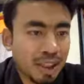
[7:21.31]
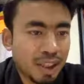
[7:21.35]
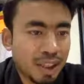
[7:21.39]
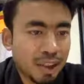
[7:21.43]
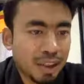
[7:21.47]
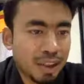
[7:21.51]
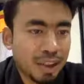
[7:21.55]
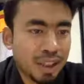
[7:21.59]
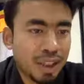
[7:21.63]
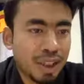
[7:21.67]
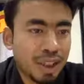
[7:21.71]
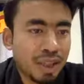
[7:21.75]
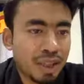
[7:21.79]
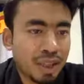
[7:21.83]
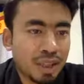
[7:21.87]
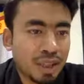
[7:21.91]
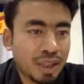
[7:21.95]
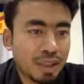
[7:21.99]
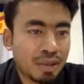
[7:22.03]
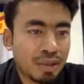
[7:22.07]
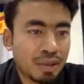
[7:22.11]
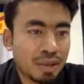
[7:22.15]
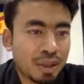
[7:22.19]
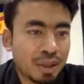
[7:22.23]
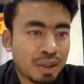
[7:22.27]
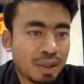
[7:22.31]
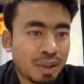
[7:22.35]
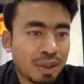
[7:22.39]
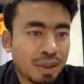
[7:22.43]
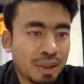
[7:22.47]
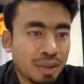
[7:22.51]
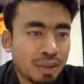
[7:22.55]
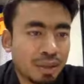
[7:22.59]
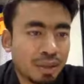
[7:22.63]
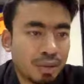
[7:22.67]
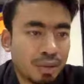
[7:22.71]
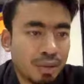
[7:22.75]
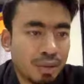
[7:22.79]
share
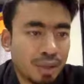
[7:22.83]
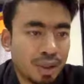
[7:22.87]
our